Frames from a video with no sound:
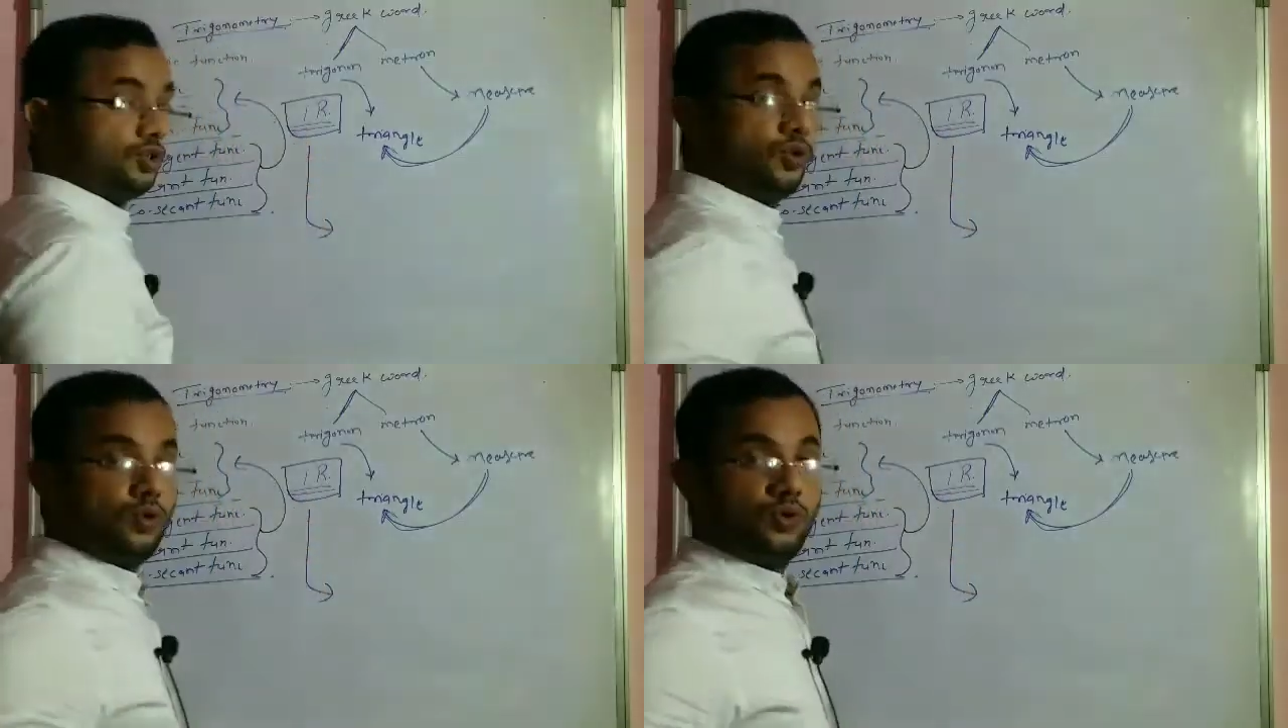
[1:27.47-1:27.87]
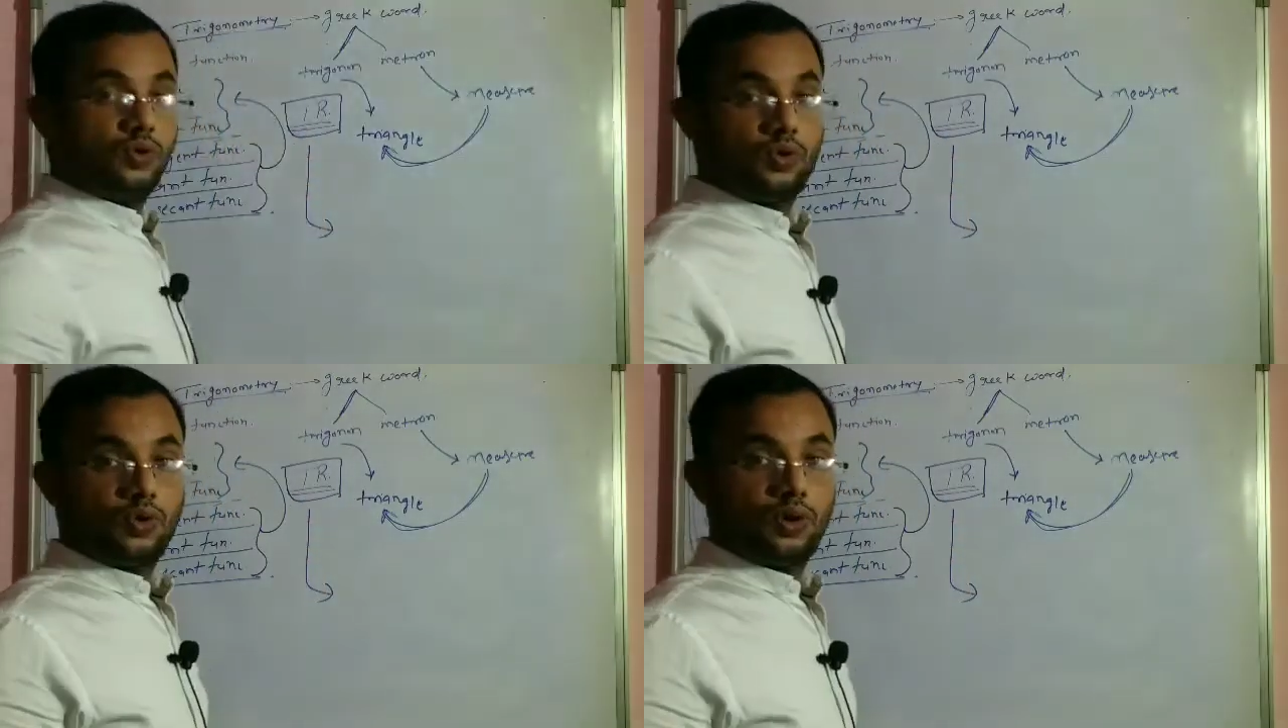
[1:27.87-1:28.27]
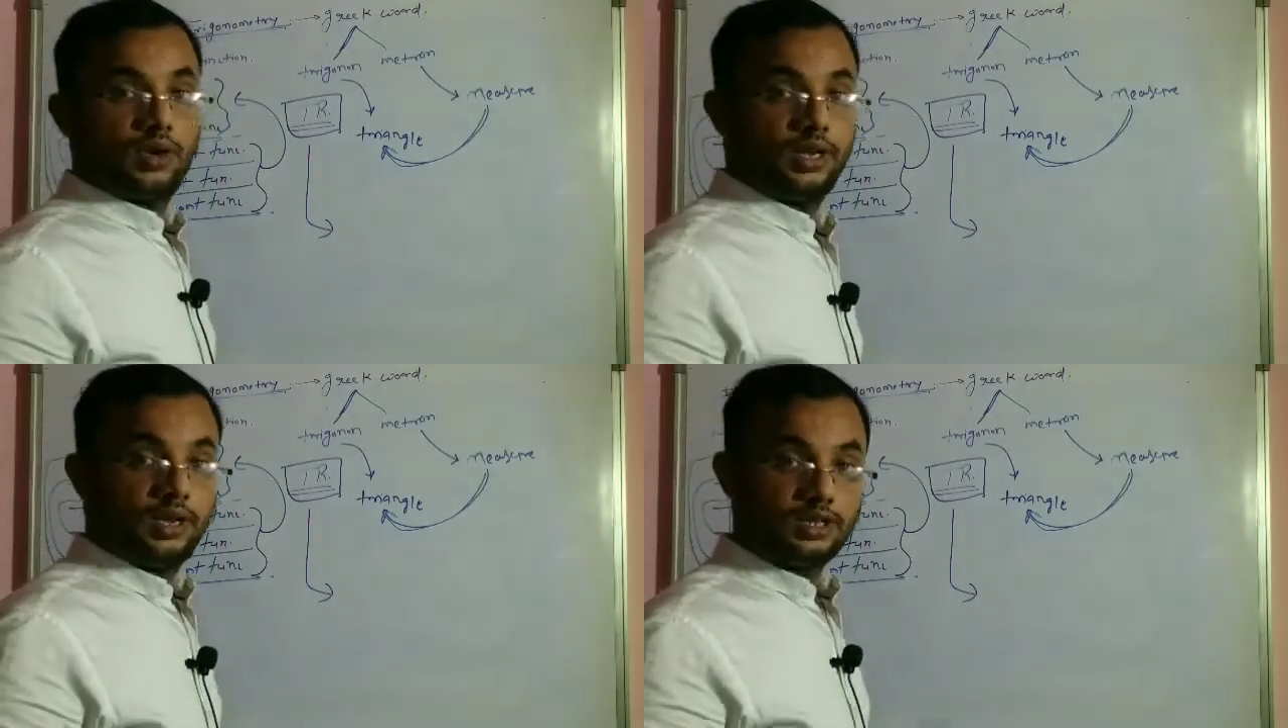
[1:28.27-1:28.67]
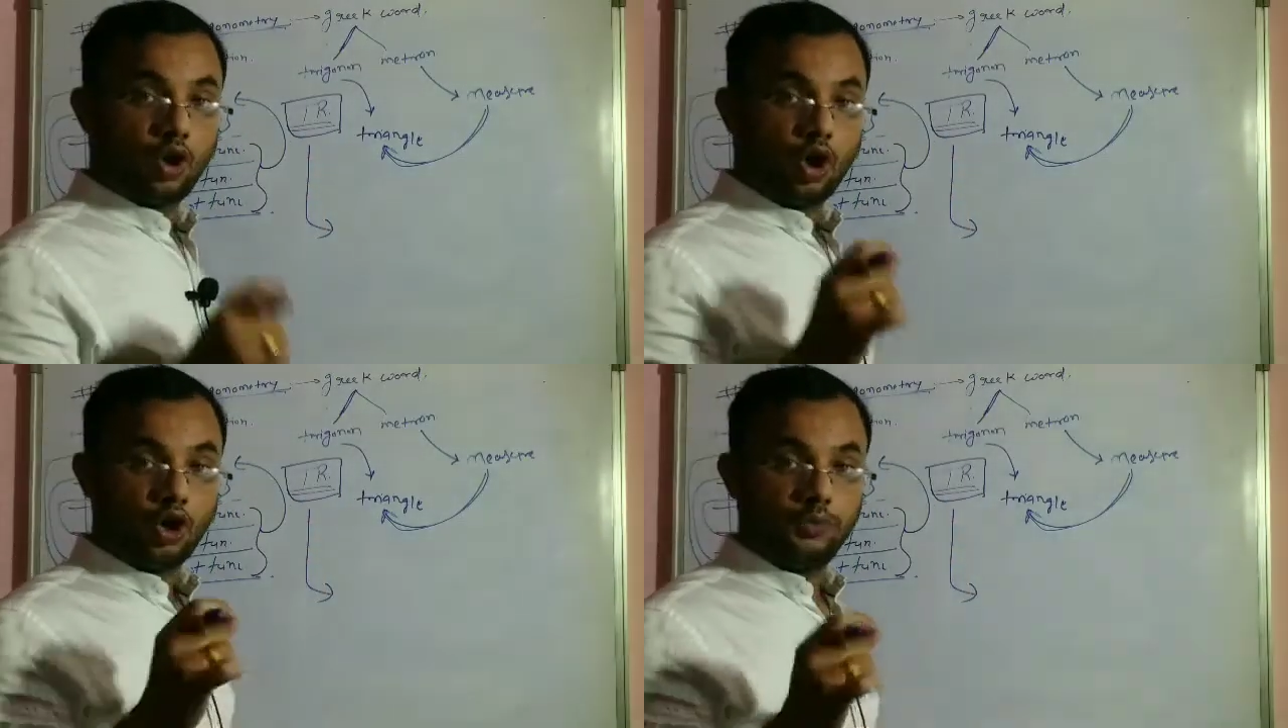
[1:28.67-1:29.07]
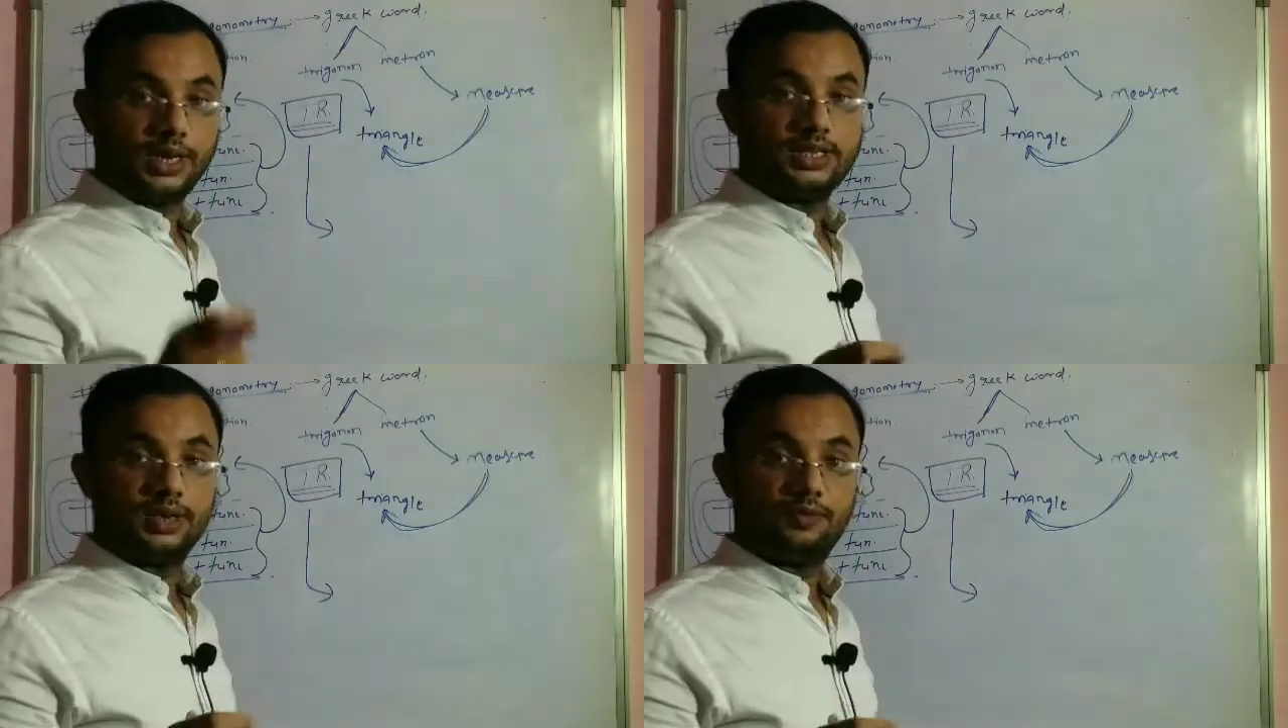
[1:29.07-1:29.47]
ratio is
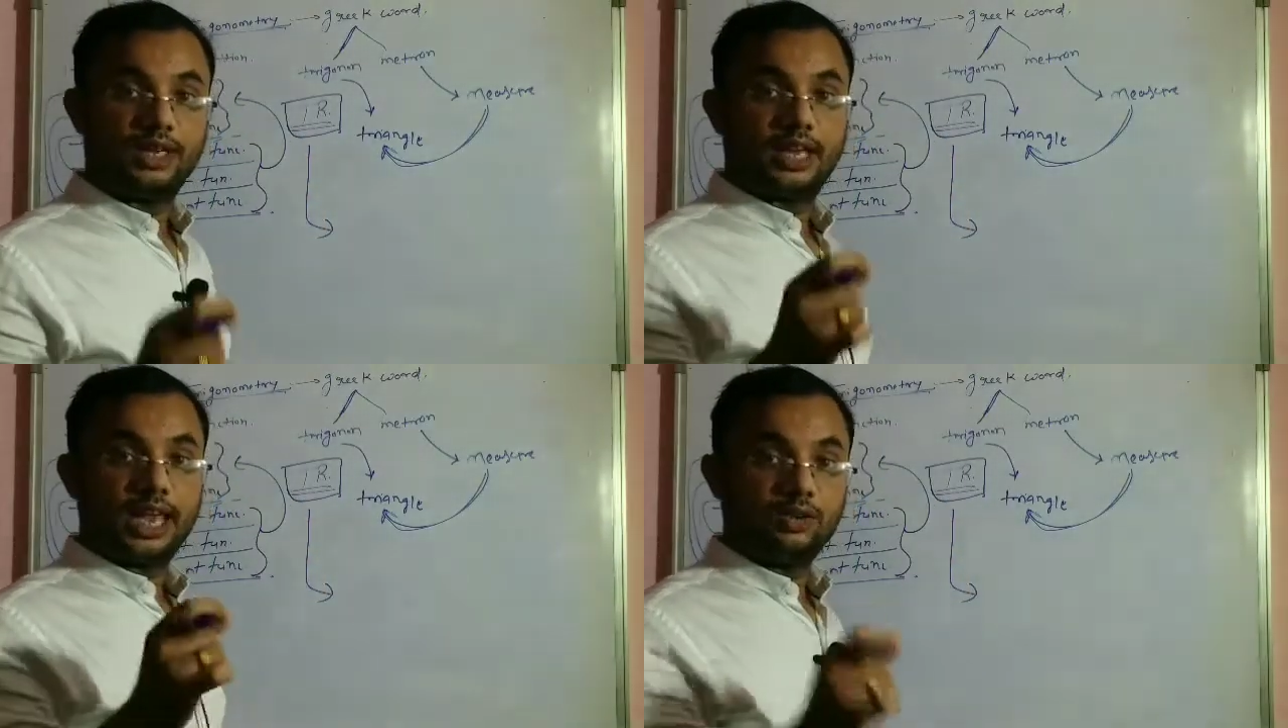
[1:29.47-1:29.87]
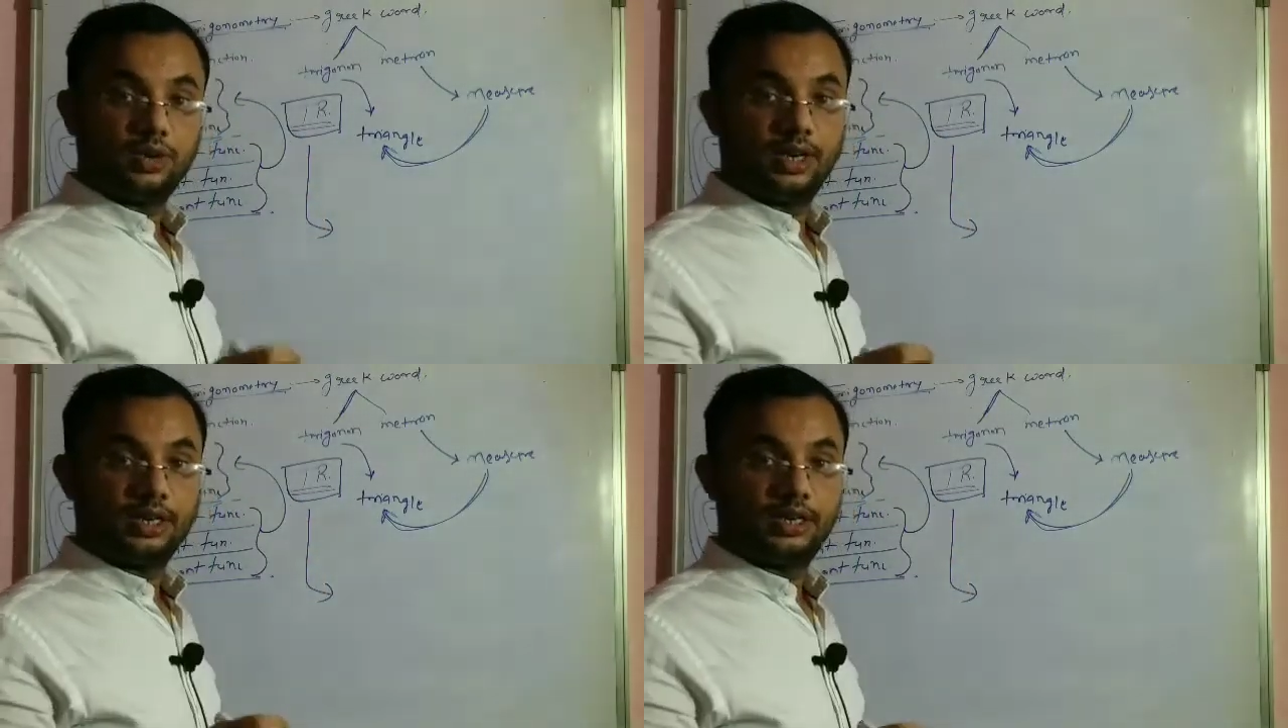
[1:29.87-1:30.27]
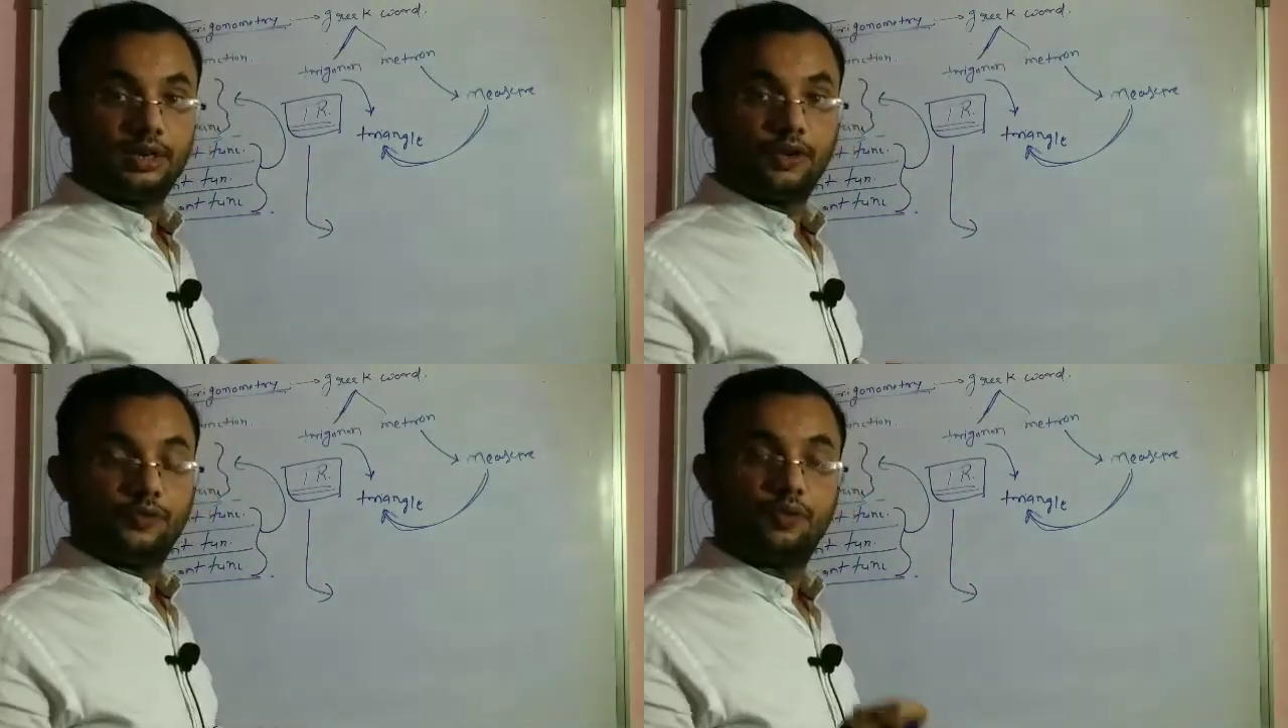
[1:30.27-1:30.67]
always we calculate